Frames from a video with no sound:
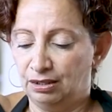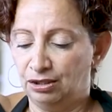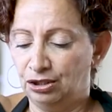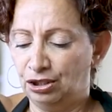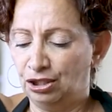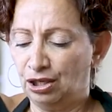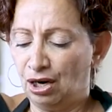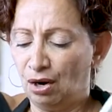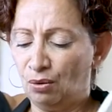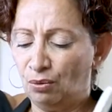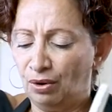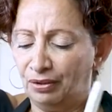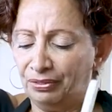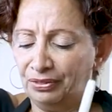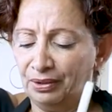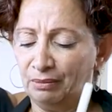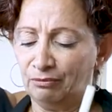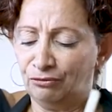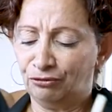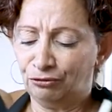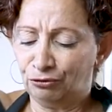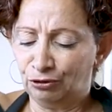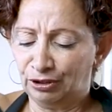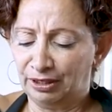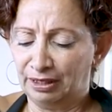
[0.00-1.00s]
You don't want them
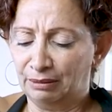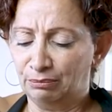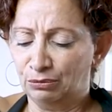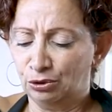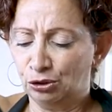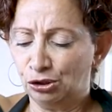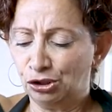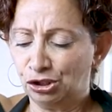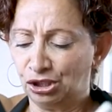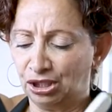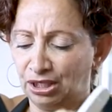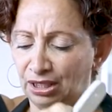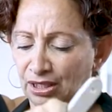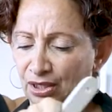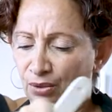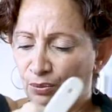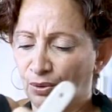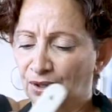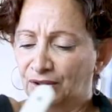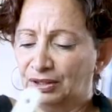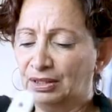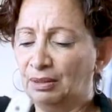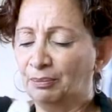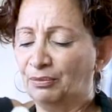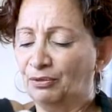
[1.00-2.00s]
fully mushy, you
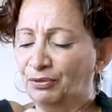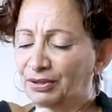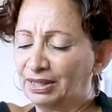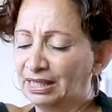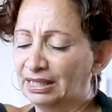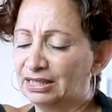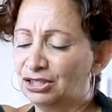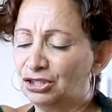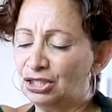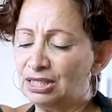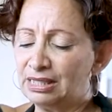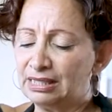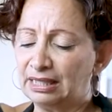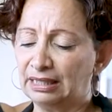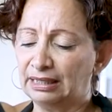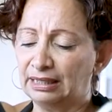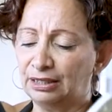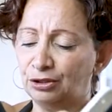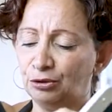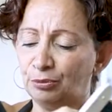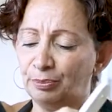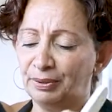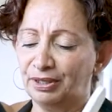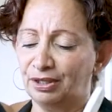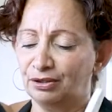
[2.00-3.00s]
want them with just a
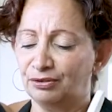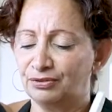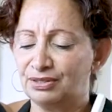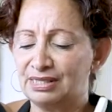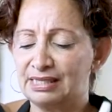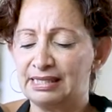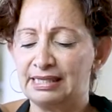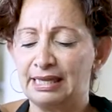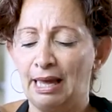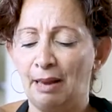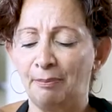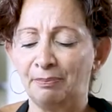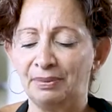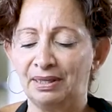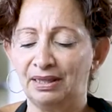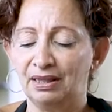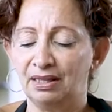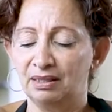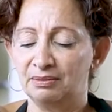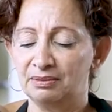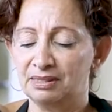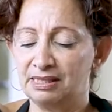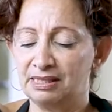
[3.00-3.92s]
little bit of snap in them